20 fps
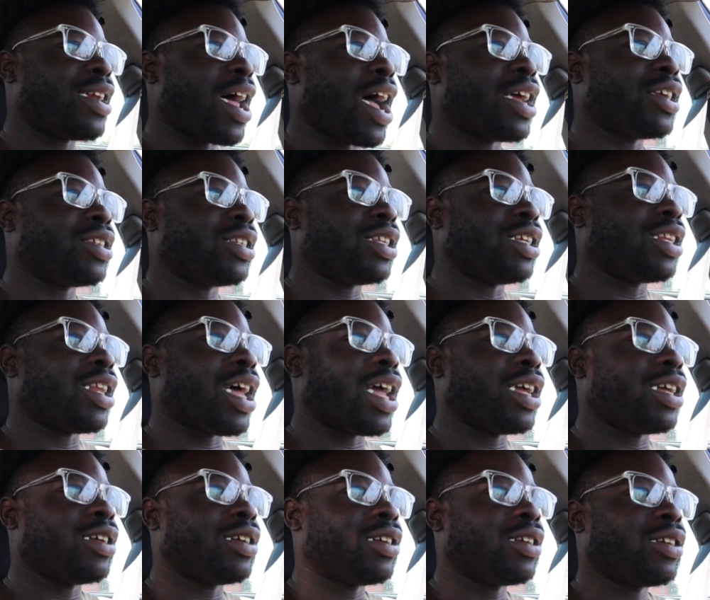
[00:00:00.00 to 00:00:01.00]
nicely,
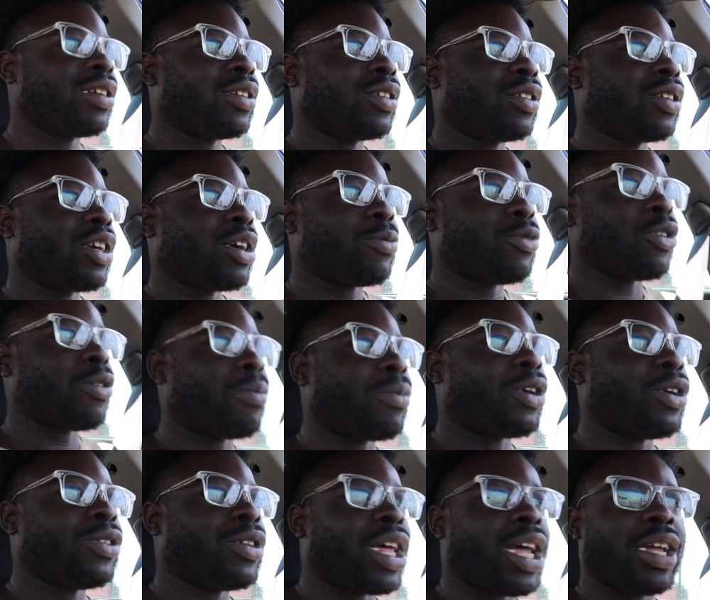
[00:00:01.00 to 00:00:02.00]
like, come on,
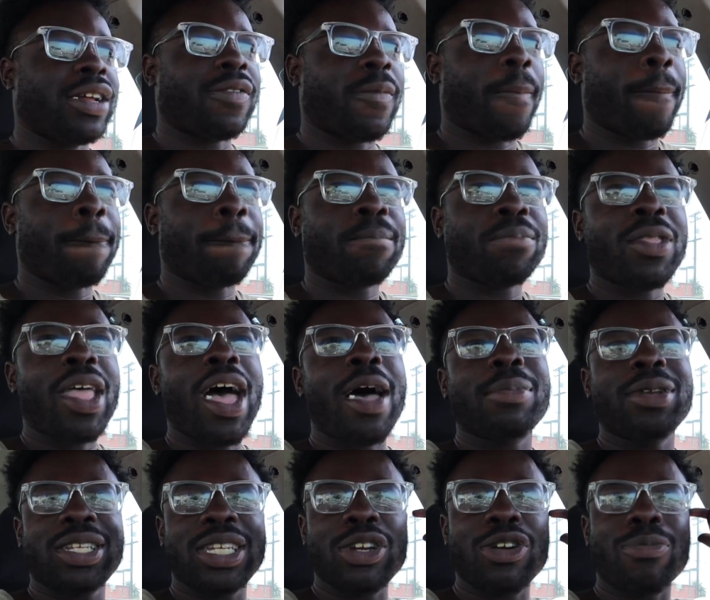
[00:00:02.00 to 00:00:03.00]
bro. Like, now I
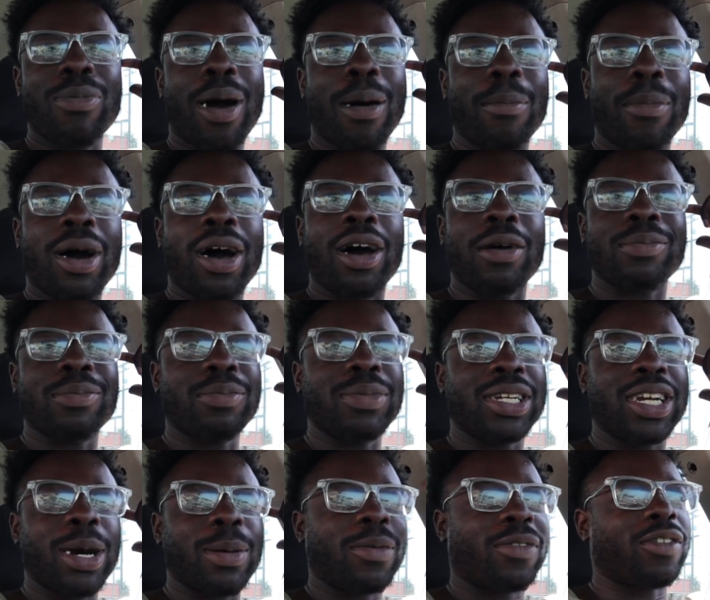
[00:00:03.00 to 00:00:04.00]
be seeing where my mom
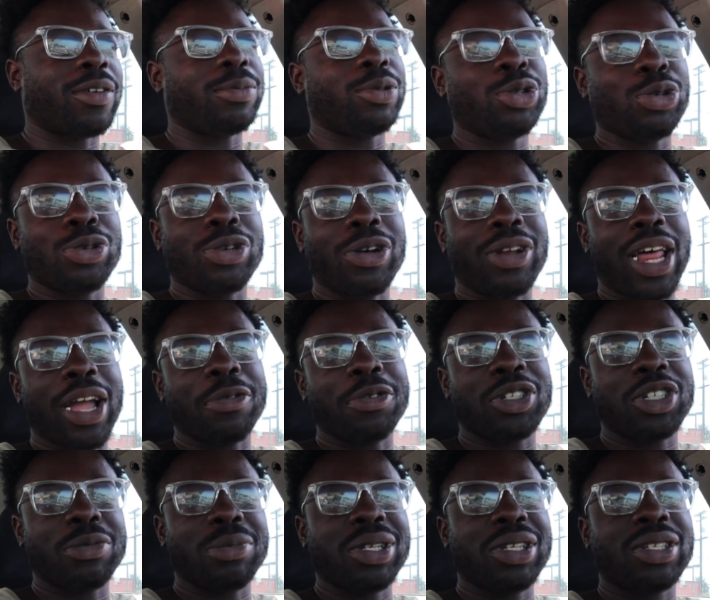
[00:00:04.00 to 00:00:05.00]
be coming from, too, though. Like,
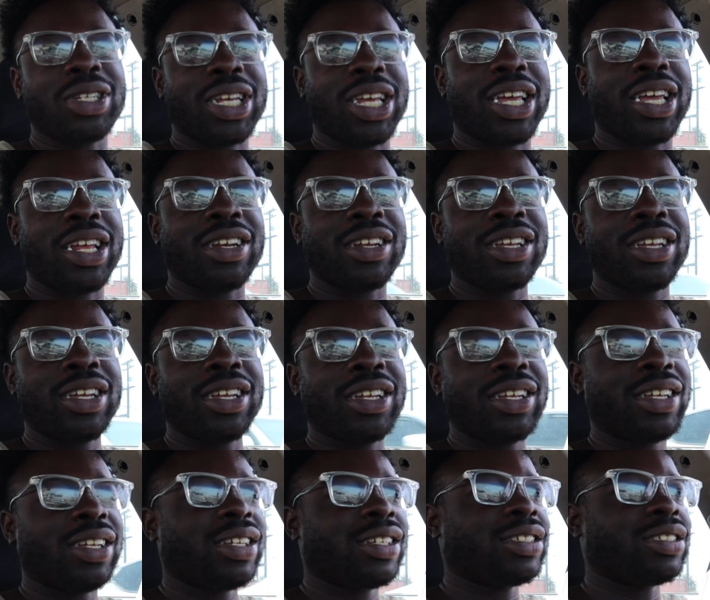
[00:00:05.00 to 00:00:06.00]
when she be saying,
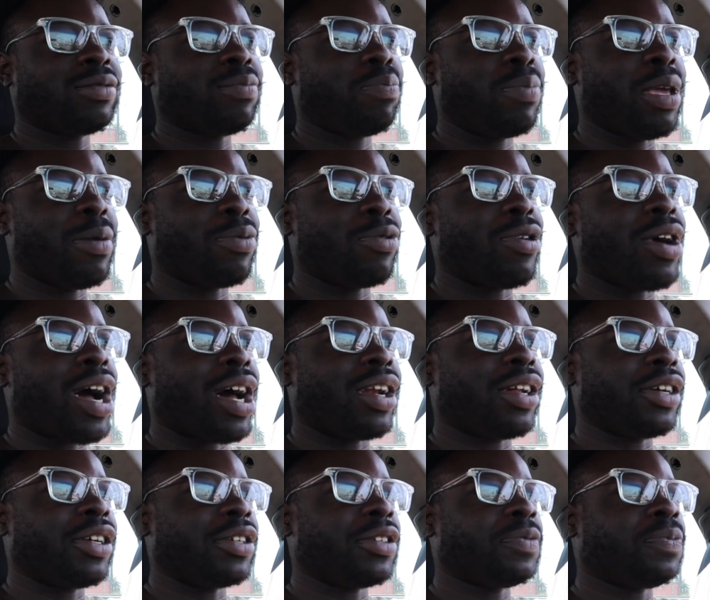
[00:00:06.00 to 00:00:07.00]
people
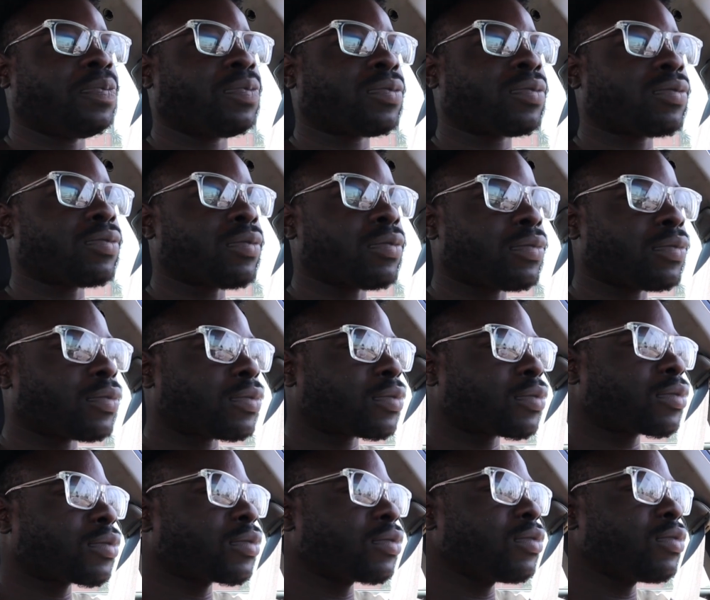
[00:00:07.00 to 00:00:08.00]
gotta,
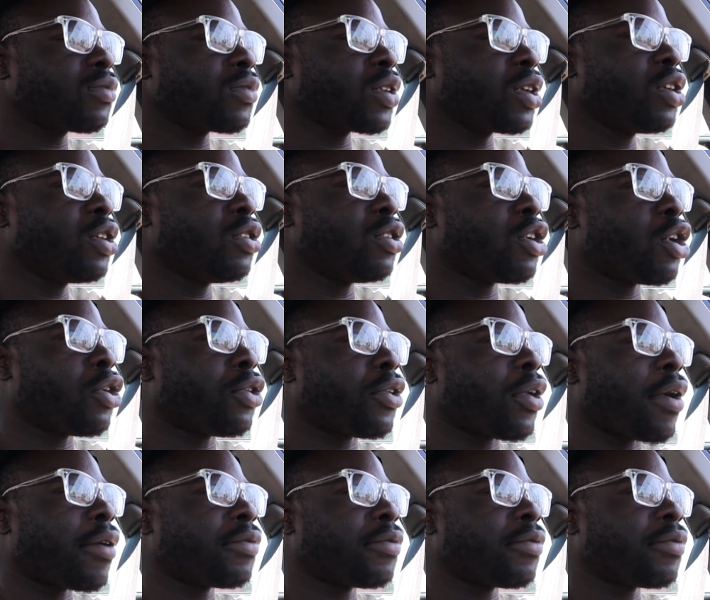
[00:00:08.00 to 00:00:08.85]
you know,